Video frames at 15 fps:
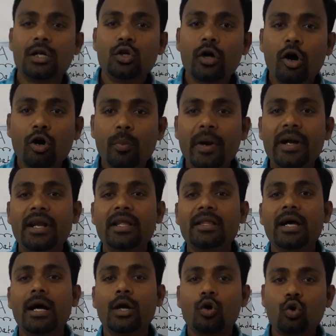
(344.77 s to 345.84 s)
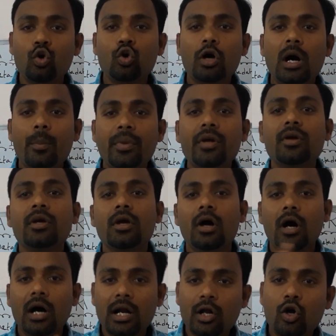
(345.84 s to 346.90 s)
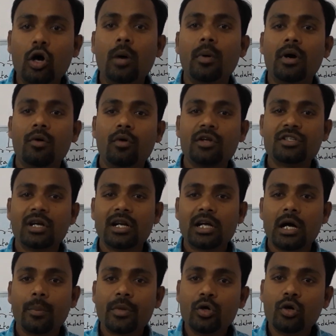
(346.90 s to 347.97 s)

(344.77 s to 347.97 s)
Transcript: You have to maintain the true copy or original copy.